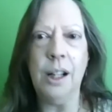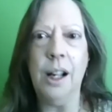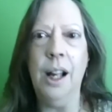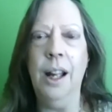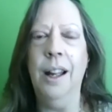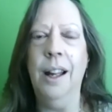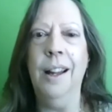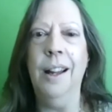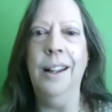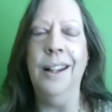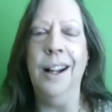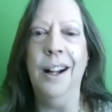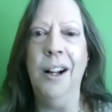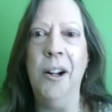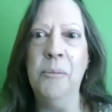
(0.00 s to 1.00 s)
And
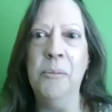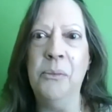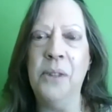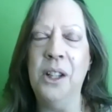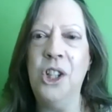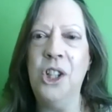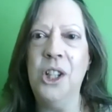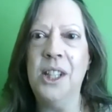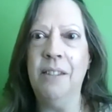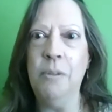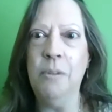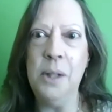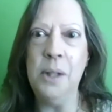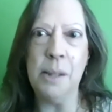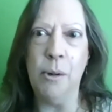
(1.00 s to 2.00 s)
she's given
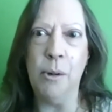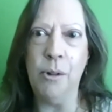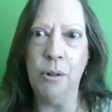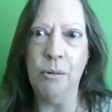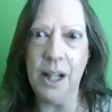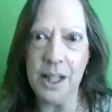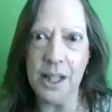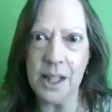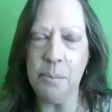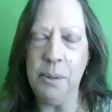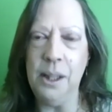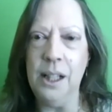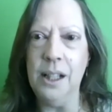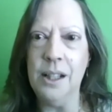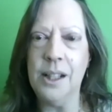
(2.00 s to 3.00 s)
me some of her
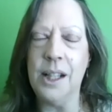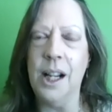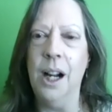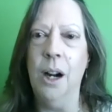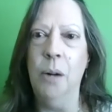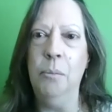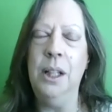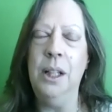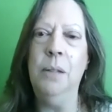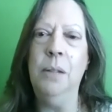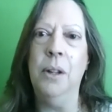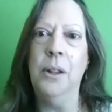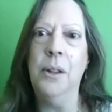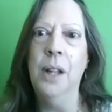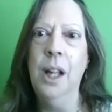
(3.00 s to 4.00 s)
recipes to help me
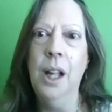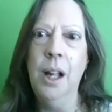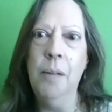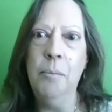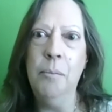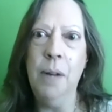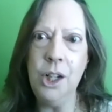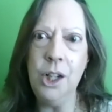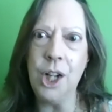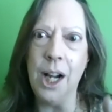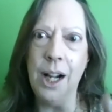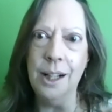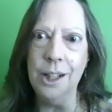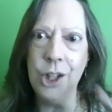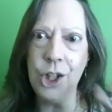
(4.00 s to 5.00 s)
with my
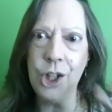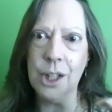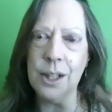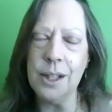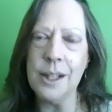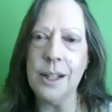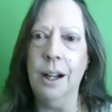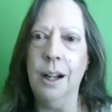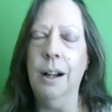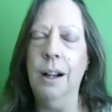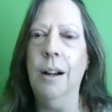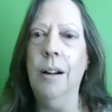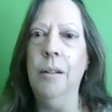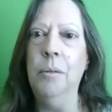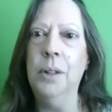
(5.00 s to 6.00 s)
challenges
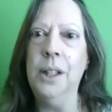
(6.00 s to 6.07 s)
with the